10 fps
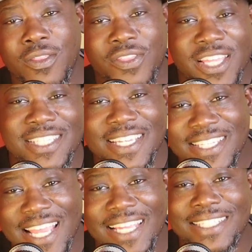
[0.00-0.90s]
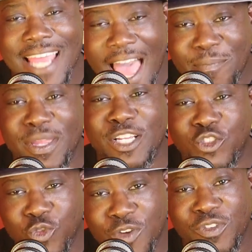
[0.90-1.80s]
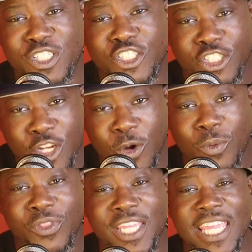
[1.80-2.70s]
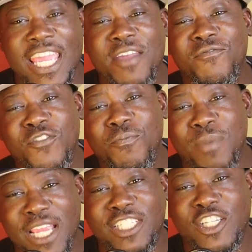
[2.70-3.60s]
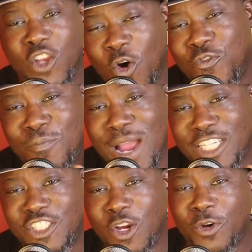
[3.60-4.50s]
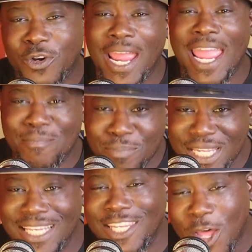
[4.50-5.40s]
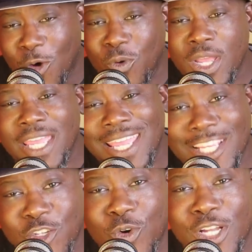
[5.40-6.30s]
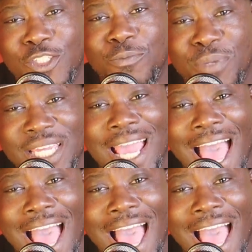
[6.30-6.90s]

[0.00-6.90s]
This is a topic-driven show. The information over my shoulder and below is going to be